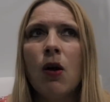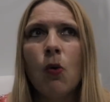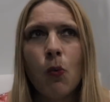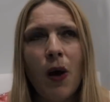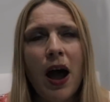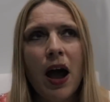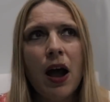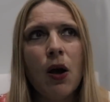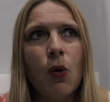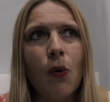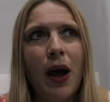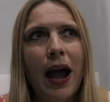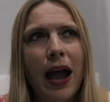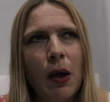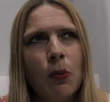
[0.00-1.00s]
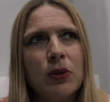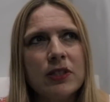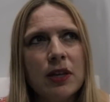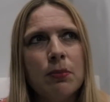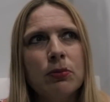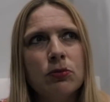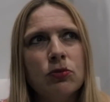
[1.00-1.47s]
wow, I was
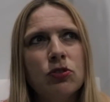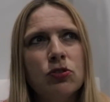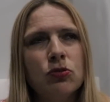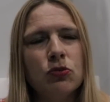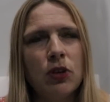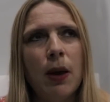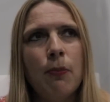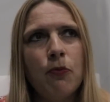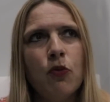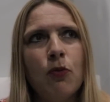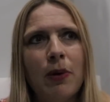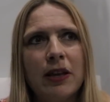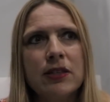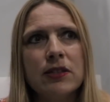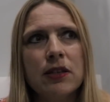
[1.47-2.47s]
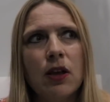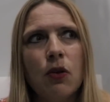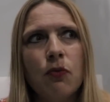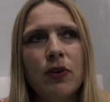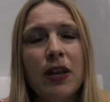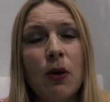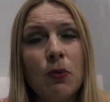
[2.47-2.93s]
able to stood up for
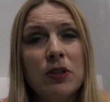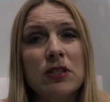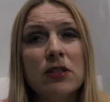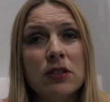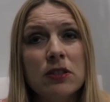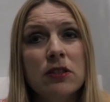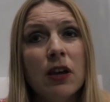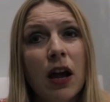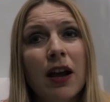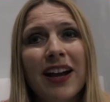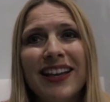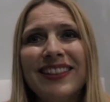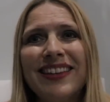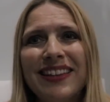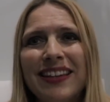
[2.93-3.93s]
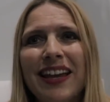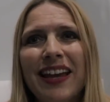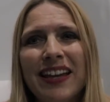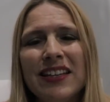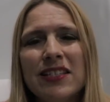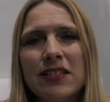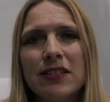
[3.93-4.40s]
myself when I was young at that
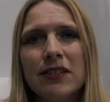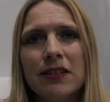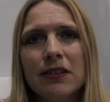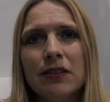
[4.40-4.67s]
age.